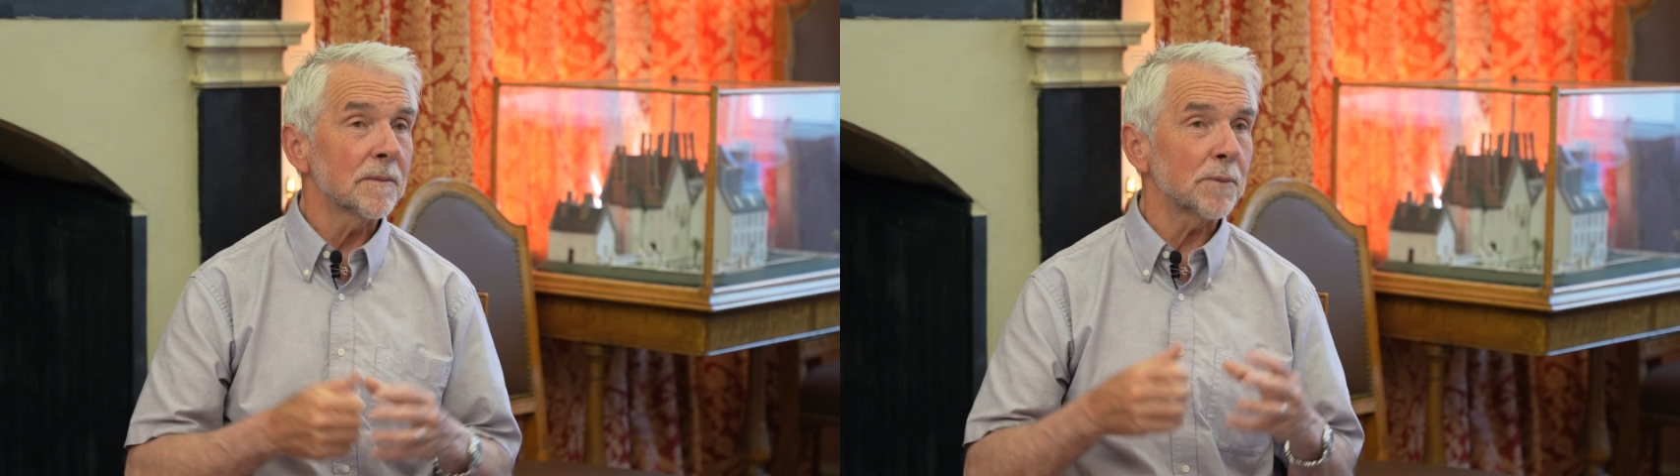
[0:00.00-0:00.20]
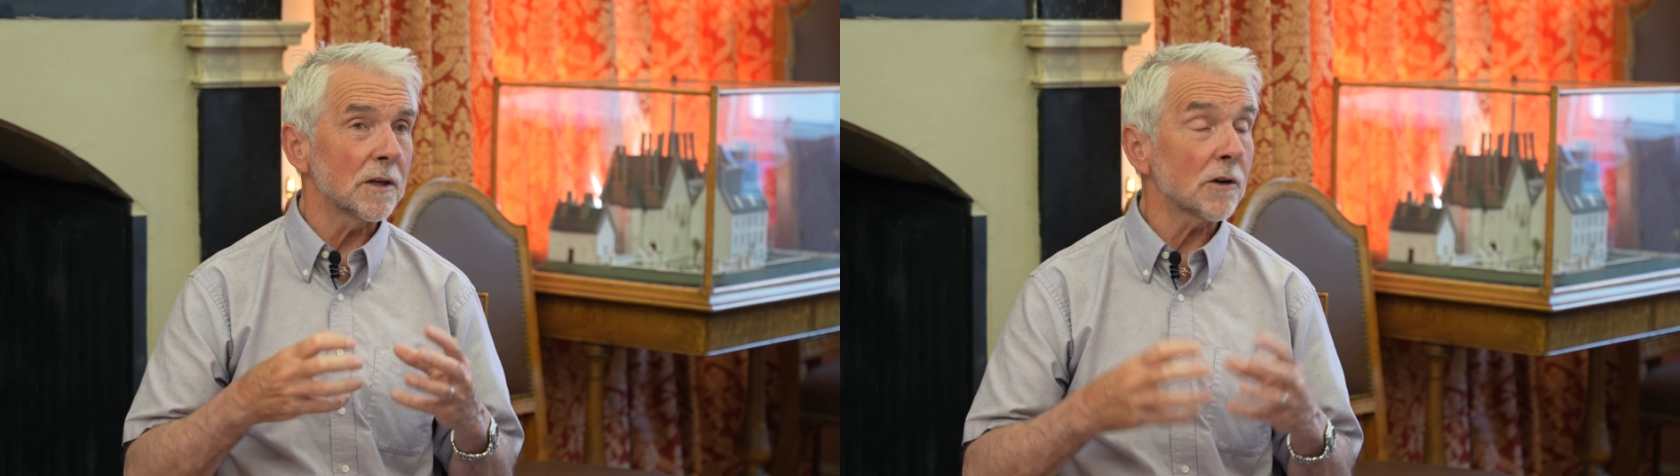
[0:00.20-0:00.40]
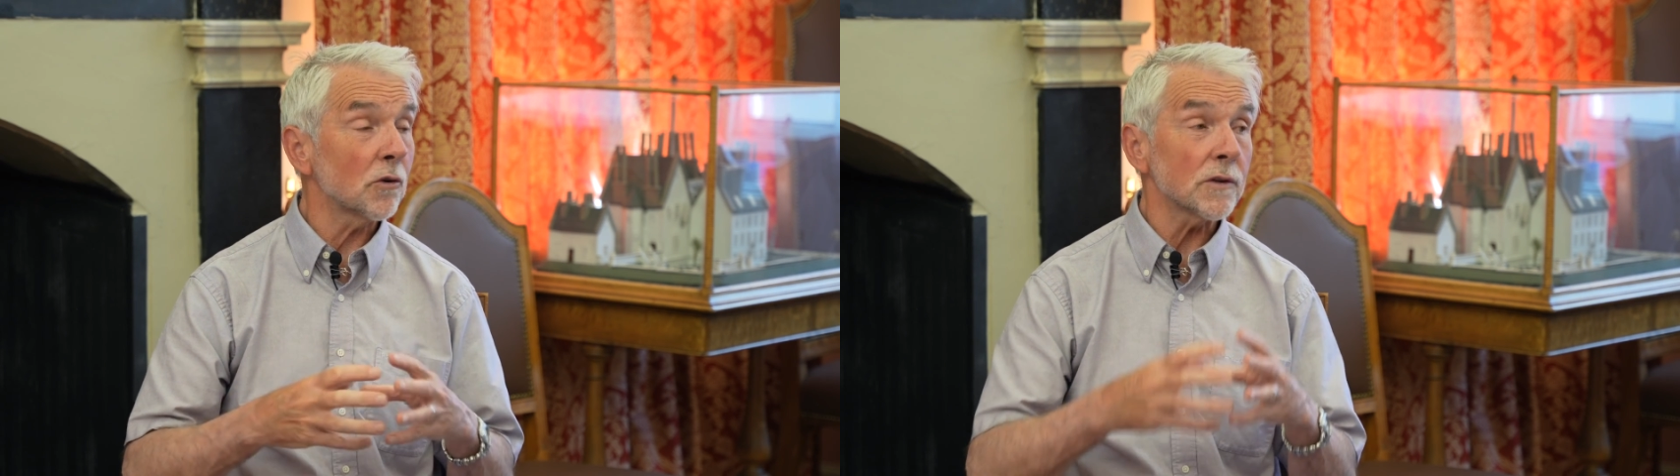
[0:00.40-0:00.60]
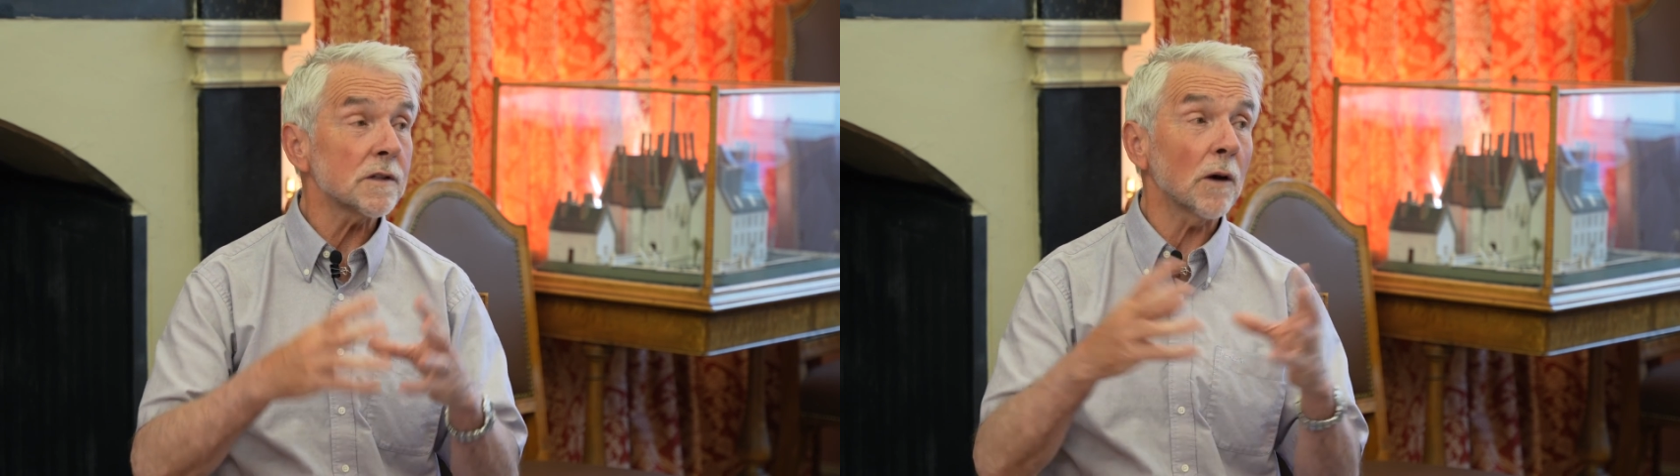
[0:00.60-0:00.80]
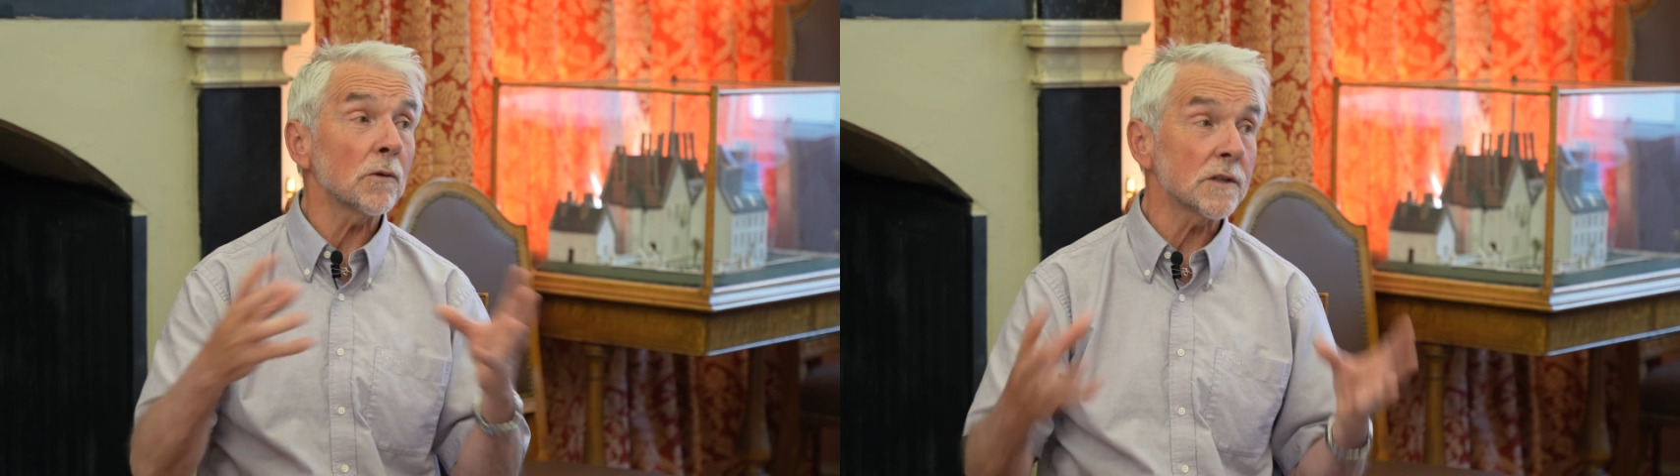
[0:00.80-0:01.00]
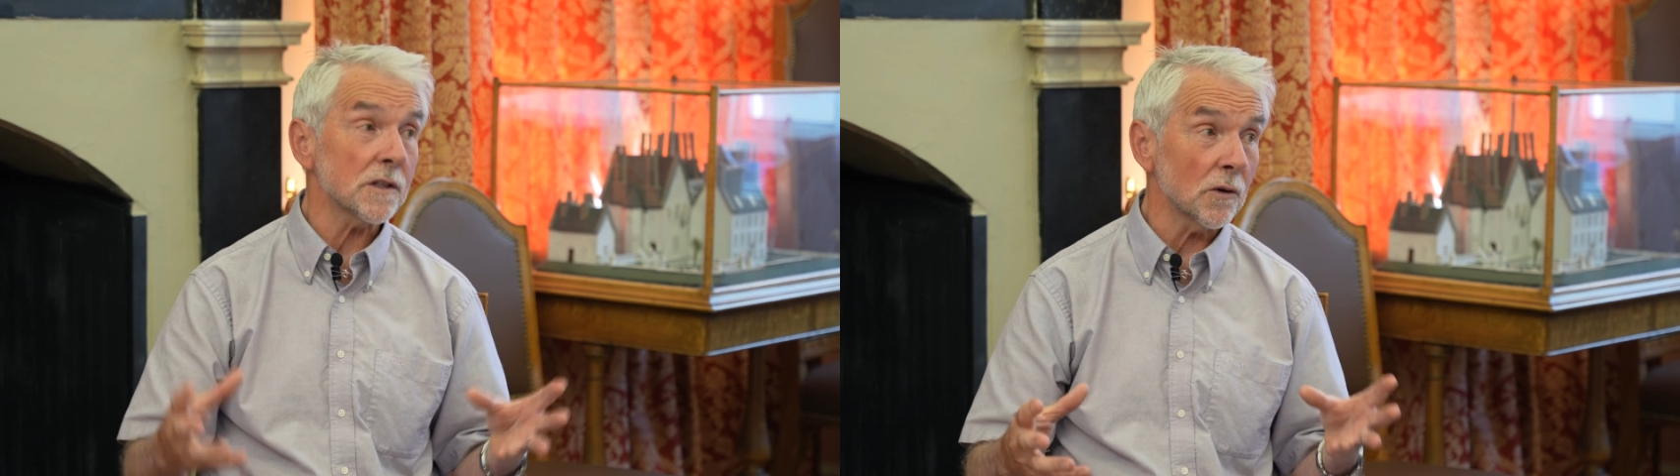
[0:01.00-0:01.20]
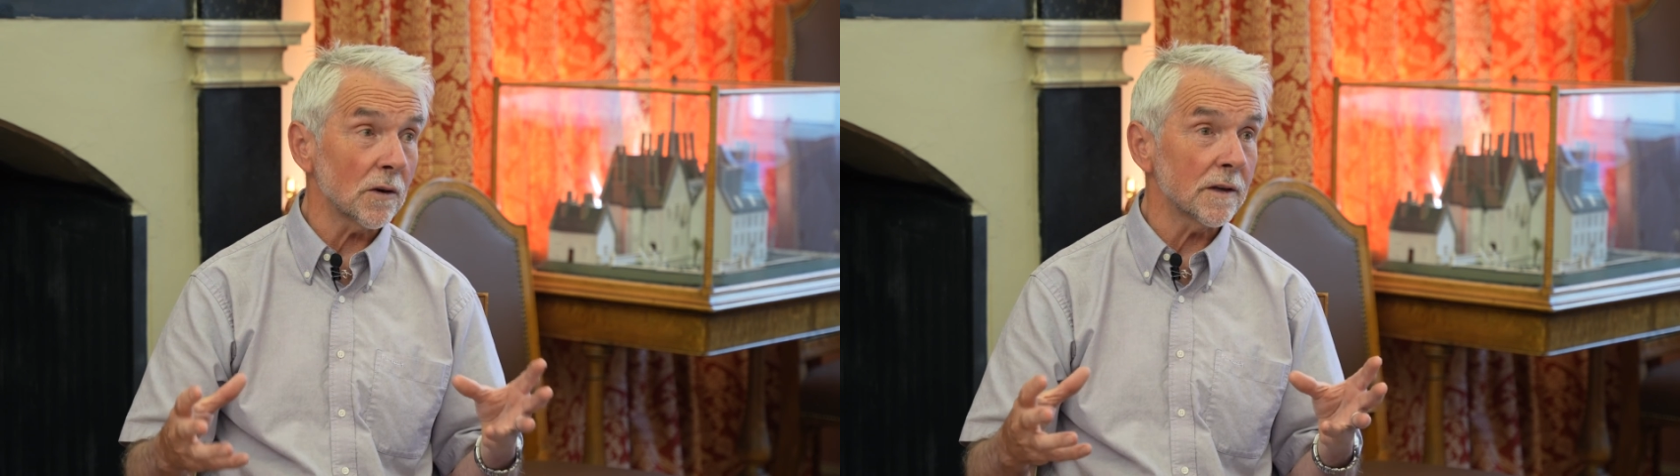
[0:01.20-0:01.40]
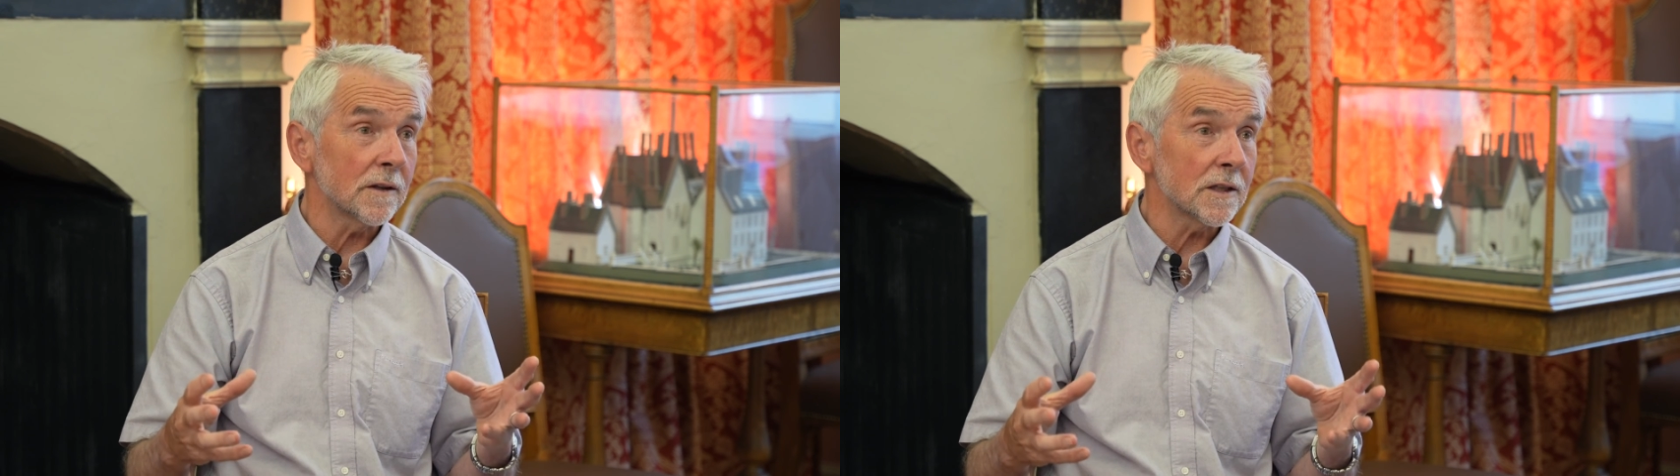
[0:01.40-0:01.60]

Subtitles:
But across the whole of Scotland,